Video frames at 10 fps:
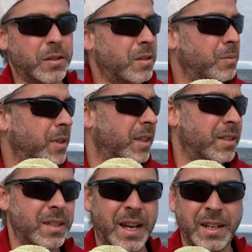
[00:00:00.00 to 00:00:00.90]
or something.
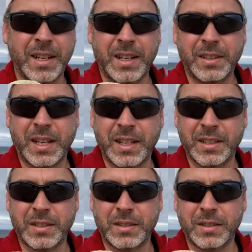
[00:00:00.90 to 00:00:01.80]
It's not
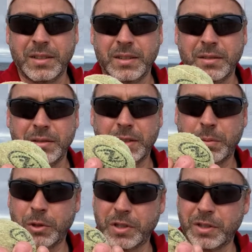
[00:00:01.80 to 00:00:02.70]
tennis
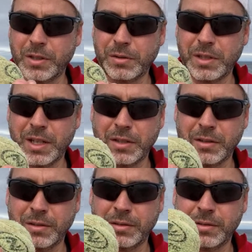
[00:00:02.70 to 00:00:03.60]
sports
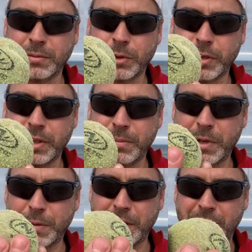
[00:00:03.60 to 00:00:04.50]
association worthy
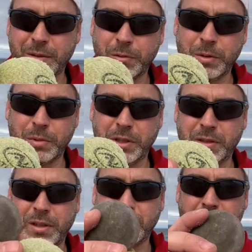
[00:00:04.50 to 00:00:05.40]
maybe at this point, but
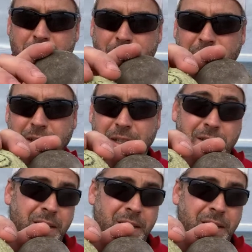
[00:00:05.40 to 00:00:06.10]
a dog might like it.